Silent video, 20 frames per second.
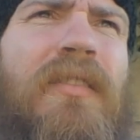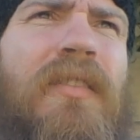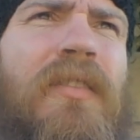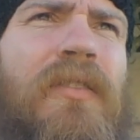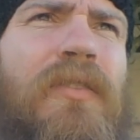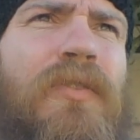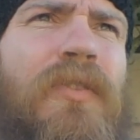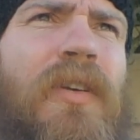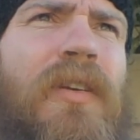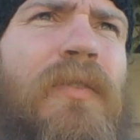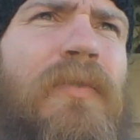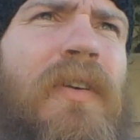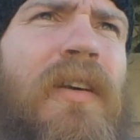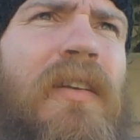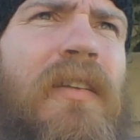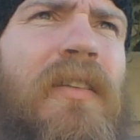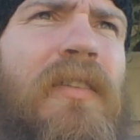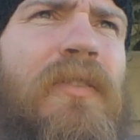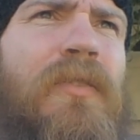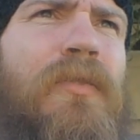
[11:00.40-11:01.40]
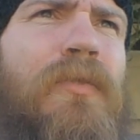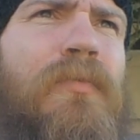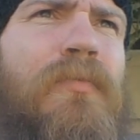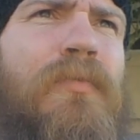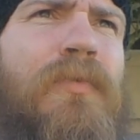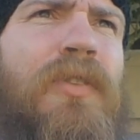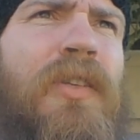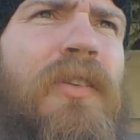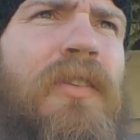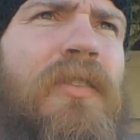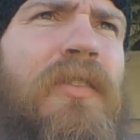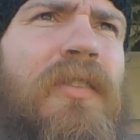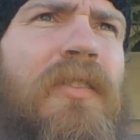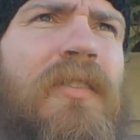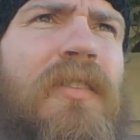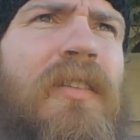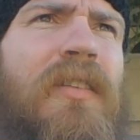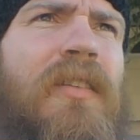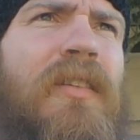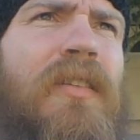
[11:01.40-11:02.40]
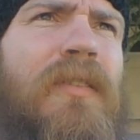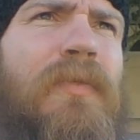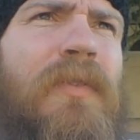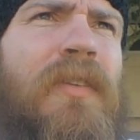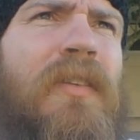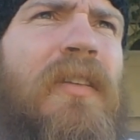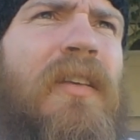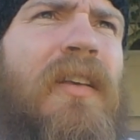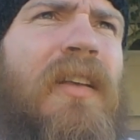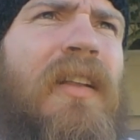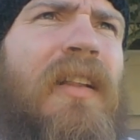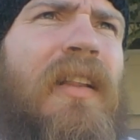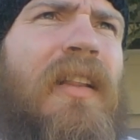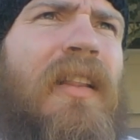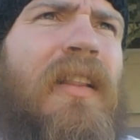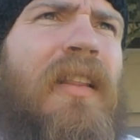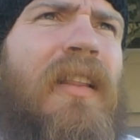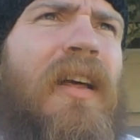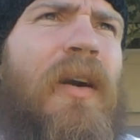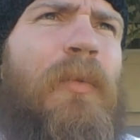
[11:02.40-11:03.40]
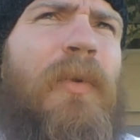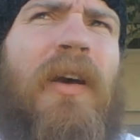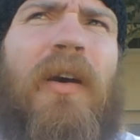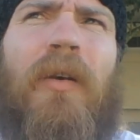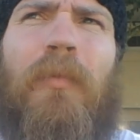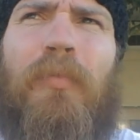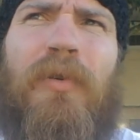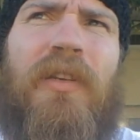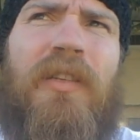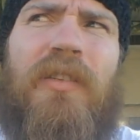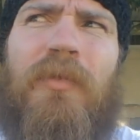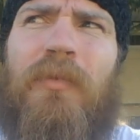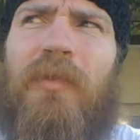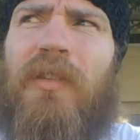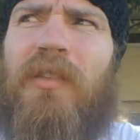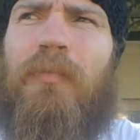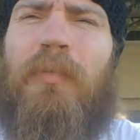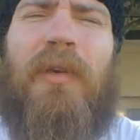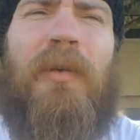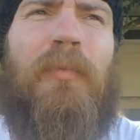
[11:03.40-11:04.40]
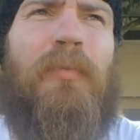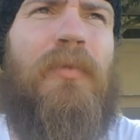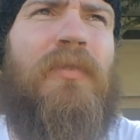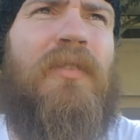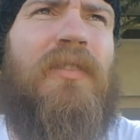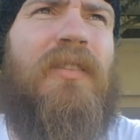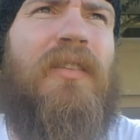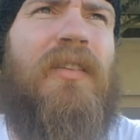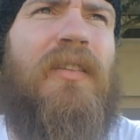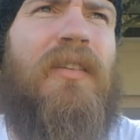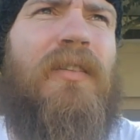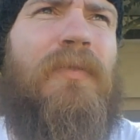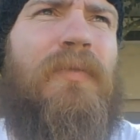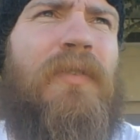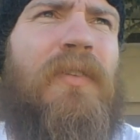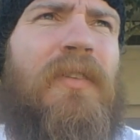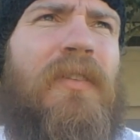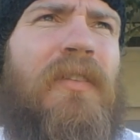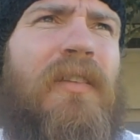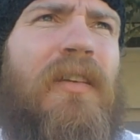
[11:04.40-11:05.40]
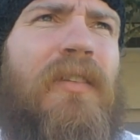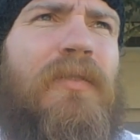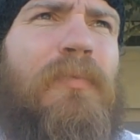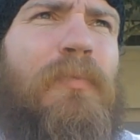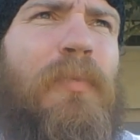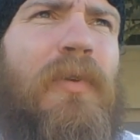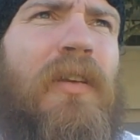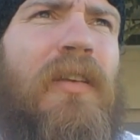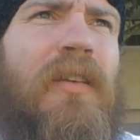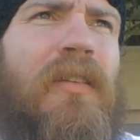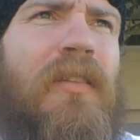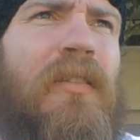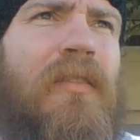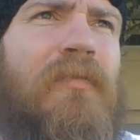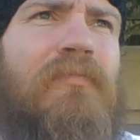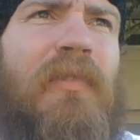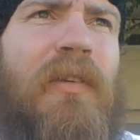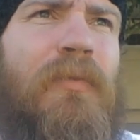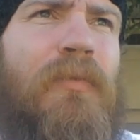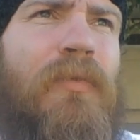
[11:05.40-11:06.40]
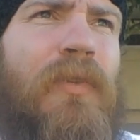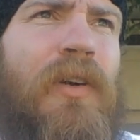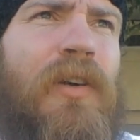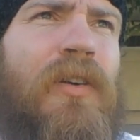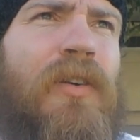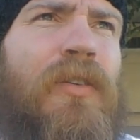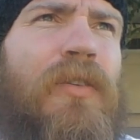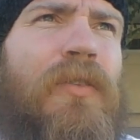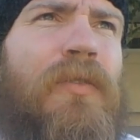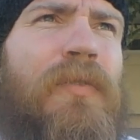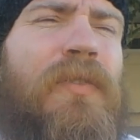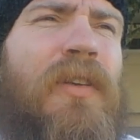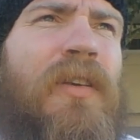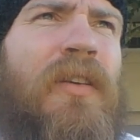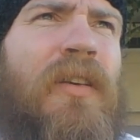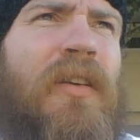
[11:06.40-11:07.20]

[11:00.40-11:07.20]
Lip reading: trying to find a new church and stuff. And I went out preaching with these people and stuff, and I was pretty involved.